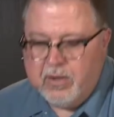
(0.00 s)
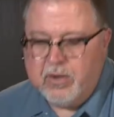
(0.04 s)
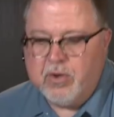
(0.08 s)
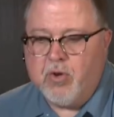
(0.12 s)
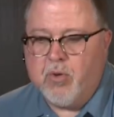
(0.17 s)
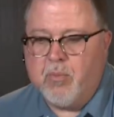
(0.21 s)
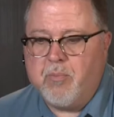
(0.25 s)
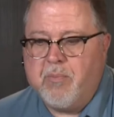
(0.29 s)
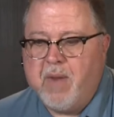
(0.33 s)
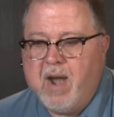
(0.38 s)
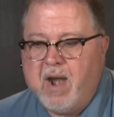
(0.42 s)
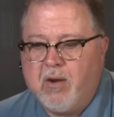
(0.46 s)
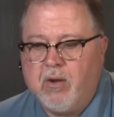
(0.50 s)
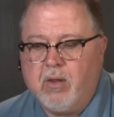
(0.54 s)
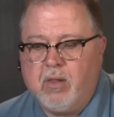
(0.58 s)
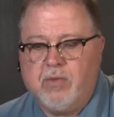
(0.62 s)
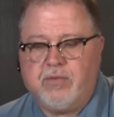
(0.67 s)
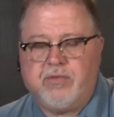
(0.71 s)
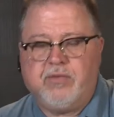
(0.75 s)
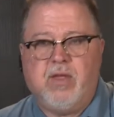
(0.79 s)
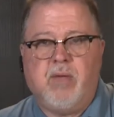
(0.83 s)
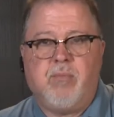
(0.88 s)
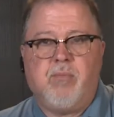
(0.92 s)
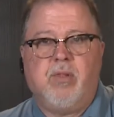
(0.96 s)
your barrel
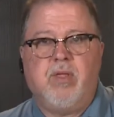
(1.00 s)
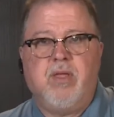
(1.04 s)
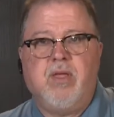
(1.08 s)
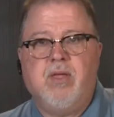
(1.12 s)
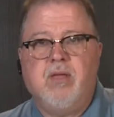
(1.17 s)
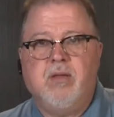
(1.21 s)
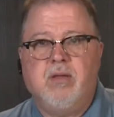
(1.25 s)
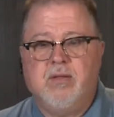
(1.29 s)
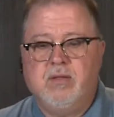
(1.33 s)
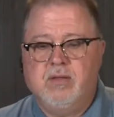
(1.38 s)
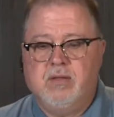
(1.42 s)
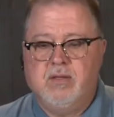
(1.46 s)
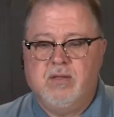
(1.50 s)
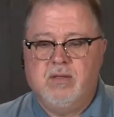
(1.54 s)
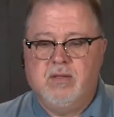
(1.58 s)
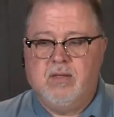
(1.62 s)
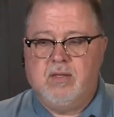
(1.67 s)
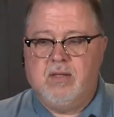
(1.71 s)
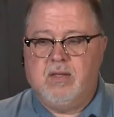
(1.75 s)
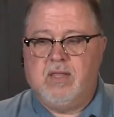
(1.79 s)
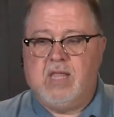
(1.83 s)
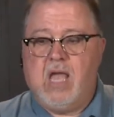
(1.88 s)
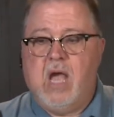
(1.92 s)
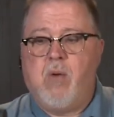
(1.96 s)
assembly.
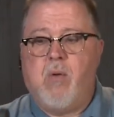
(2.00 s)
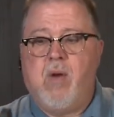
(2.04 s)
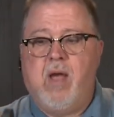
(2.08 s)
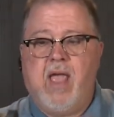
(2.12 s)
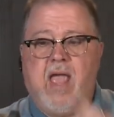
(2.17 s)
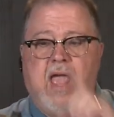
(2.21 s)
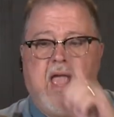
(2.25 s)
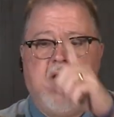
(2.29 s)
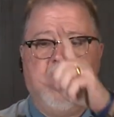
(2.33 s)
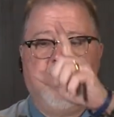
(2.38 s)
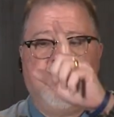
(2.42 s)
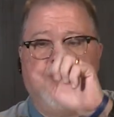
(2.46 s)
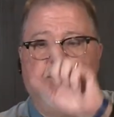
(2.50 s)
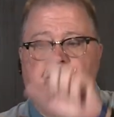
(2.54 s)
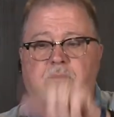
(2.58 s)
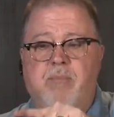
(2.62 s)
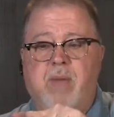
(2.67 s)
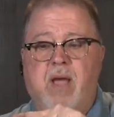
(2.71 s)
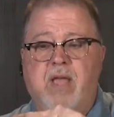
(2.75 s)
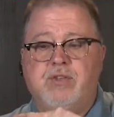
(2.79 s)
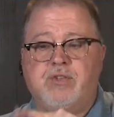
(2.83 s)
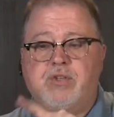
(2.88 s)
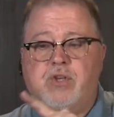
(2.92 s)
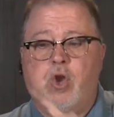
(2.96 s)
Now I have
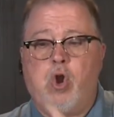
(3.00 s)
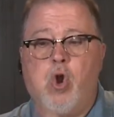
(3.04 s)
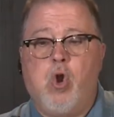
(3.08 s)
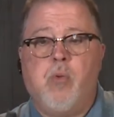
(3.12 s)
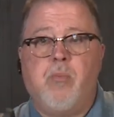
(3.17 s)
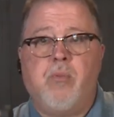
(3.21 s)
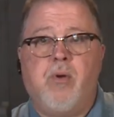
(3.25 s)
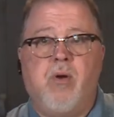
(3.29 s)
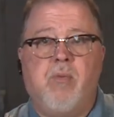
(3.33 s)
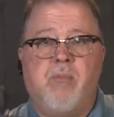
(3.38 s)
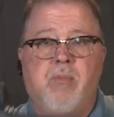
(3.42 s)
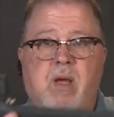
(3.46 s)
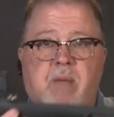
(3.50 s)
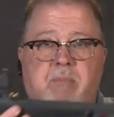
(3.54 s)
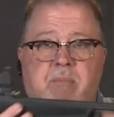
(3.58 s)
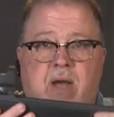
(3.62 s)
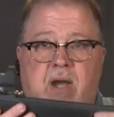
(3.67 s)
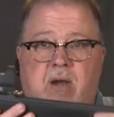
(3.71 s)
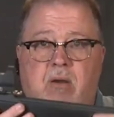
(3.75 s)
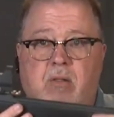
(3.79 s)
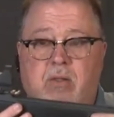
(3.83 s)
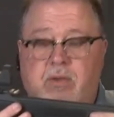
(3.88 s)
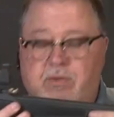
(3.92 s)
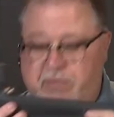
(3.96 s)
my scope on my
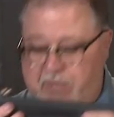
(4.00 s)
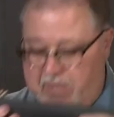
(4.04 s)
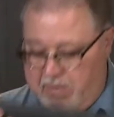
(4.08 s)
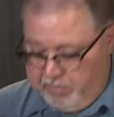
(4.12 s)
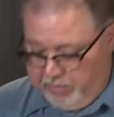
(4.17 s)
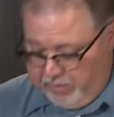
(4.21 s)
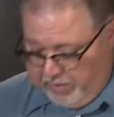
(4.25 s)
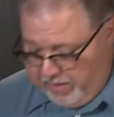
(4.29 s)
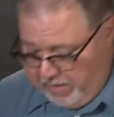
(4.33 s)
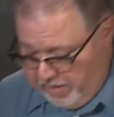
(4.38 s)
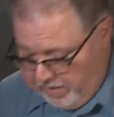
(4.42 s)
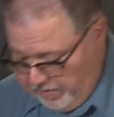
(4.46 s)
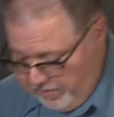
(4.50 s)
barrel assembly.